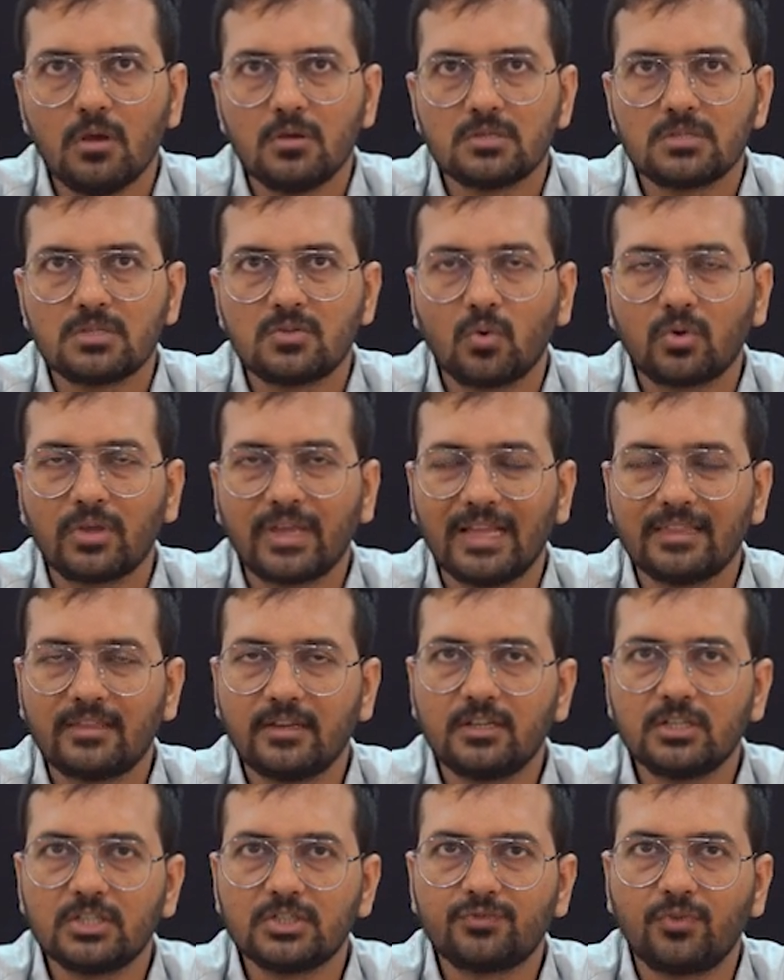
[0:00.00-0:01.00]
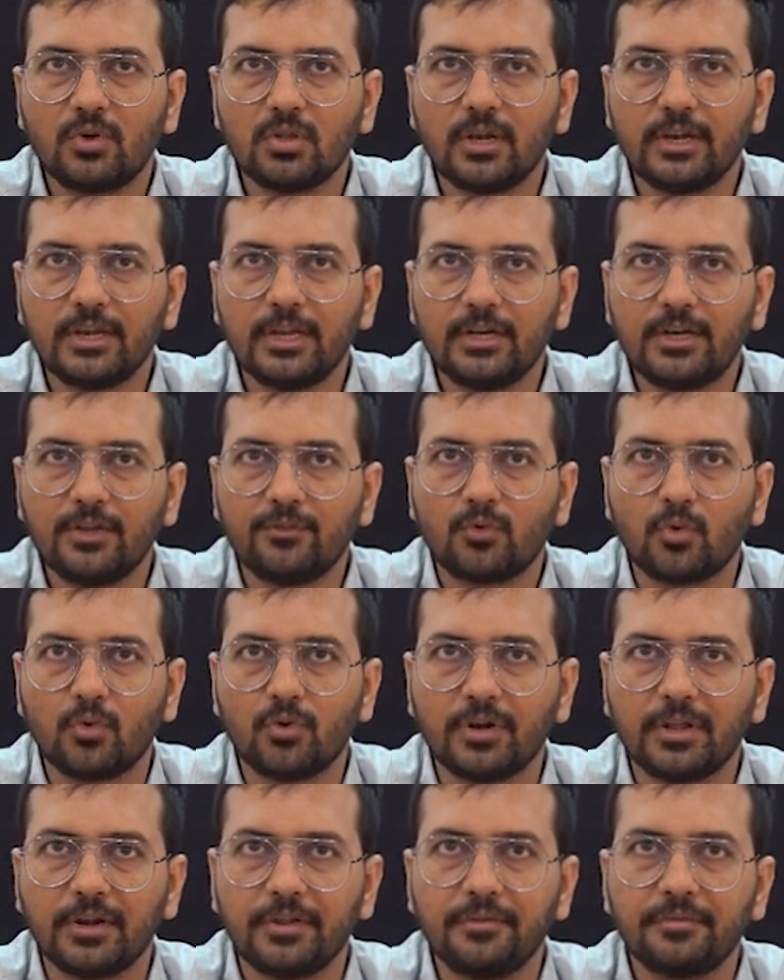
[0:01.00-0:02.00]
So catheters for the native
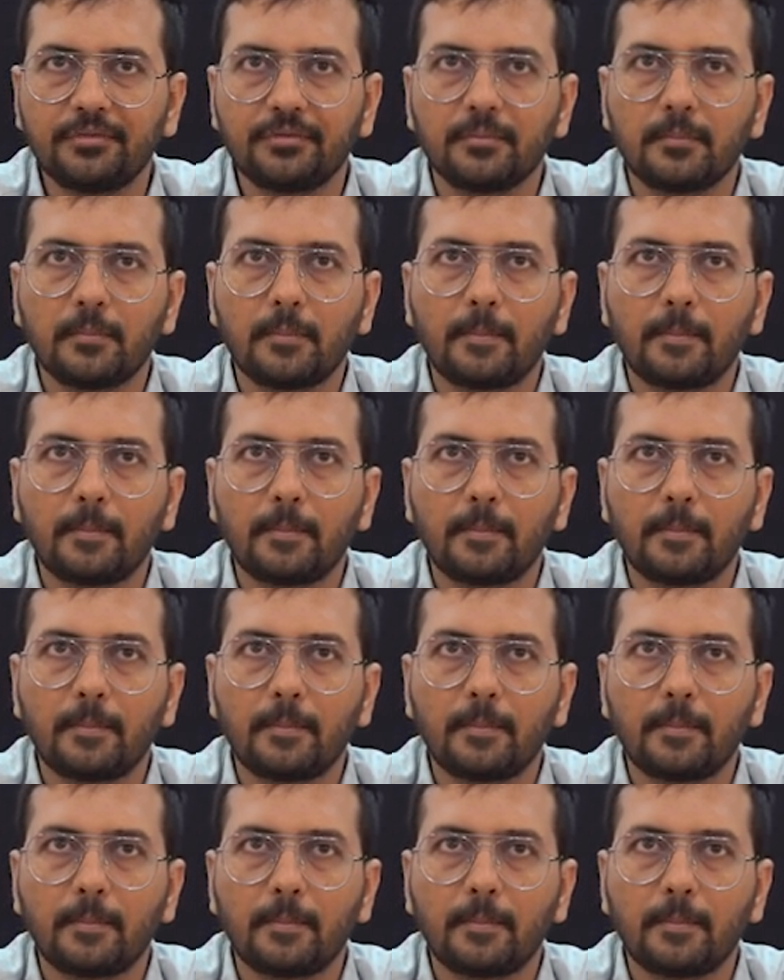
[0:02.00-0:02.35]
coronaries.